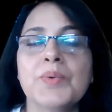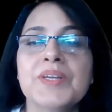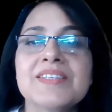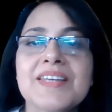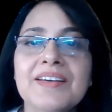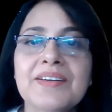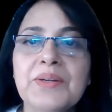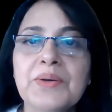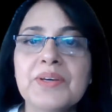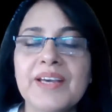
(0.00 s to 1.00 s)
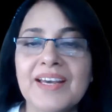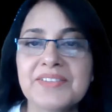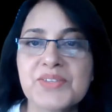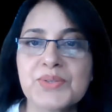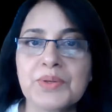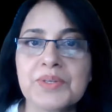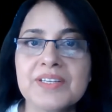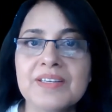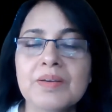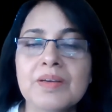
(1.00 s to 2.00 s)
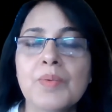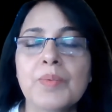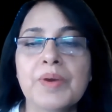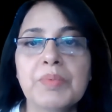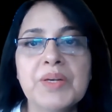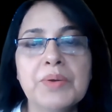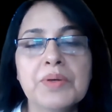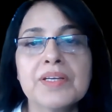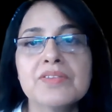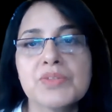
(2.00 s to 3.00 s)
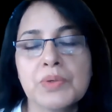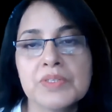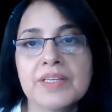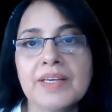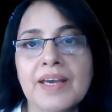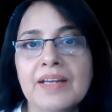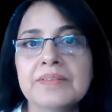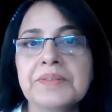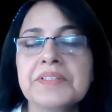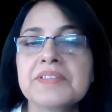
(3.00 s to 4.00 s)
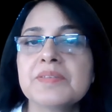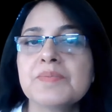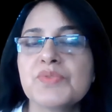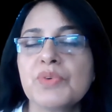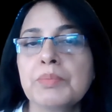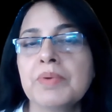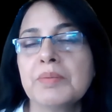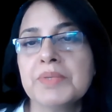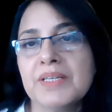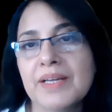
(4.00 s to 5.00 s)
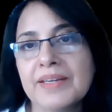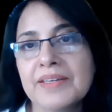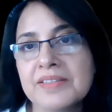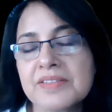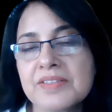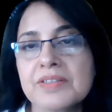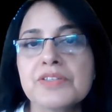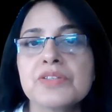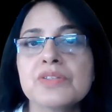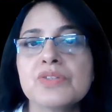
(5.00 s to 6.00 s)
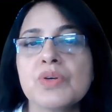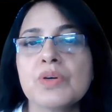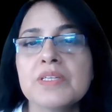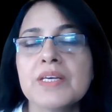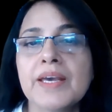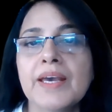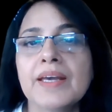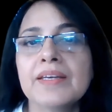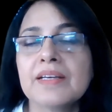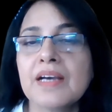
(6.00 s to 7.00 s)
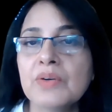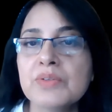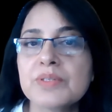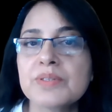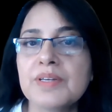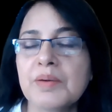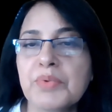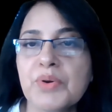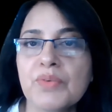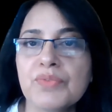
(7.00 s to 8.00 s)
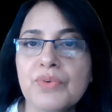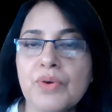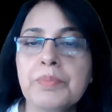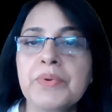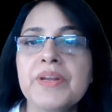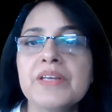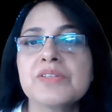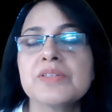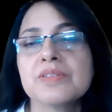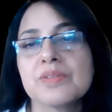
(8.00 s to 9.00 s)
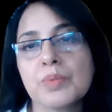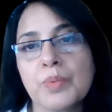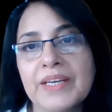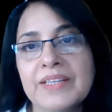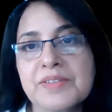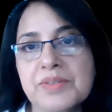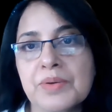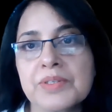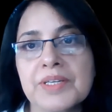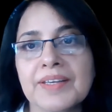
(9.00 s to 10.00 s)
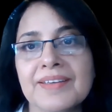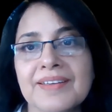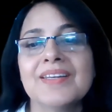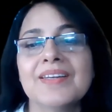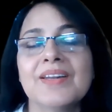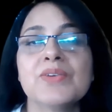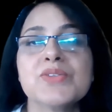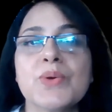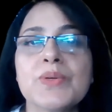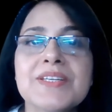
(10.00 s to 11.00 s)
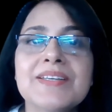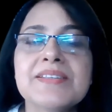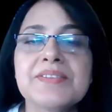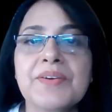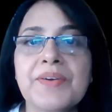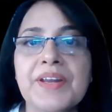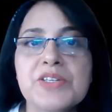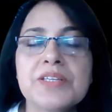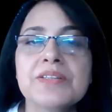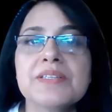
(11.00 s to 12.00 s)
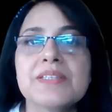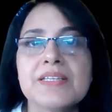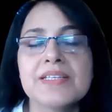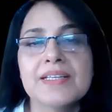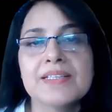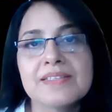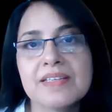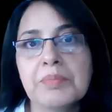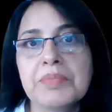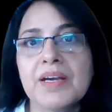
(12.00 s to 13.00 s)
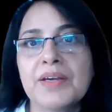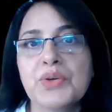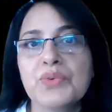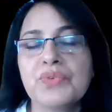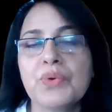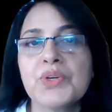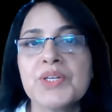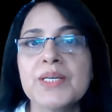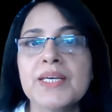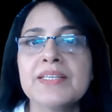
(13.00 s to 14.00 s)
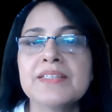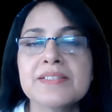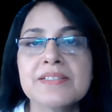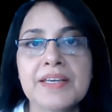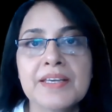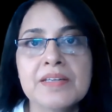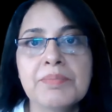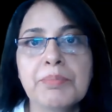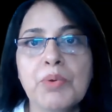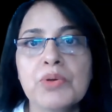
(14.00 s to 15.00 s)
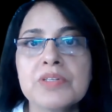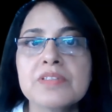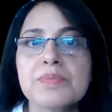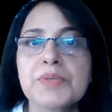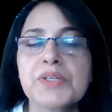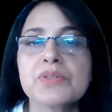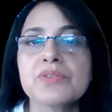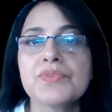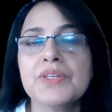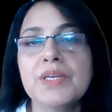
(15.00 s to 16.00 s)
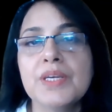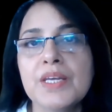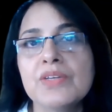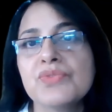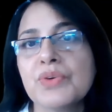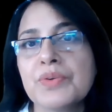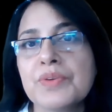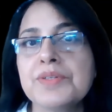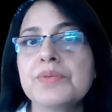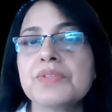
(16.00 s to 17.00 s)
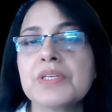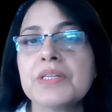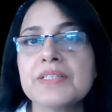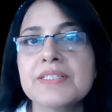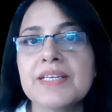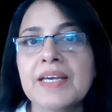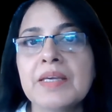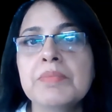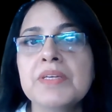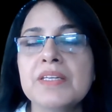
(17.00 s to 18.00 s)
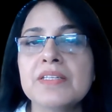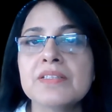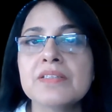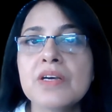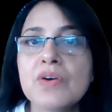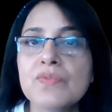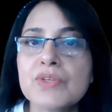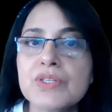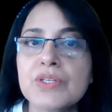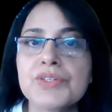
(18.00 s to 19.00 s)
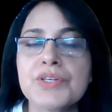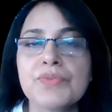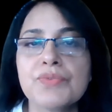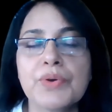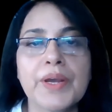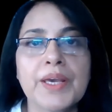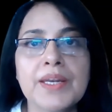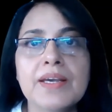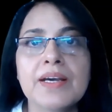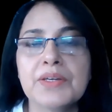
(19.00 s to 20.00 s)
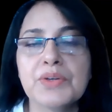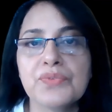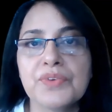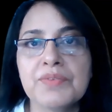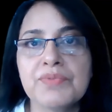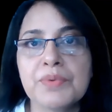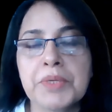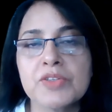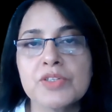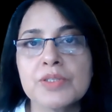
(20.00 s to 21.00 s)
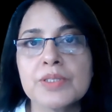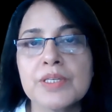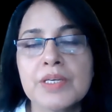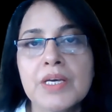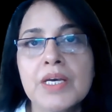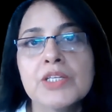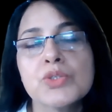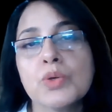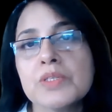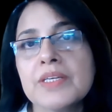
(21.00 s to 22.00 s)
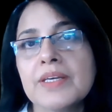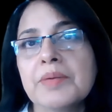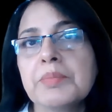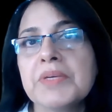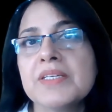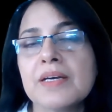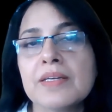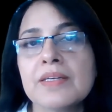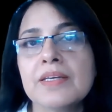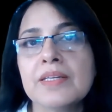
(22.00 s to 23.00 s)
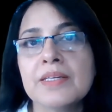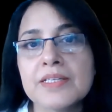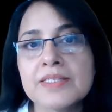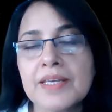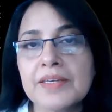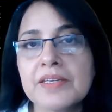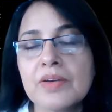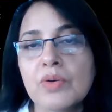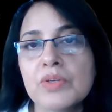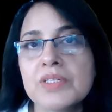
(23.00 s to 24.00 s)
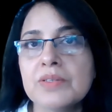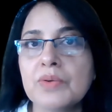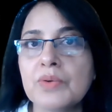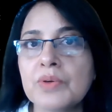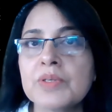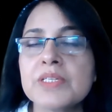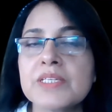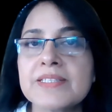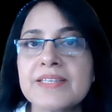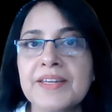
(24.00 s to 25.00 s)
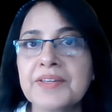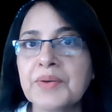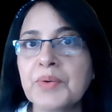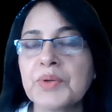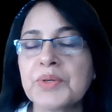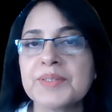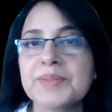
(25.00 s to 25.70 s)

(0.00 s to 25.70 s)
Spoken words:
We'll take a look at sorting, where we look at sorting algorithms for bubble and insertion sort and count the number of operations while sorting. Now, sorting is arranging the data in some kind of order, and it has gained importance because of the need for reducing the time needed for searching for any kind of information. Sorting can be done in ascending order or descending order.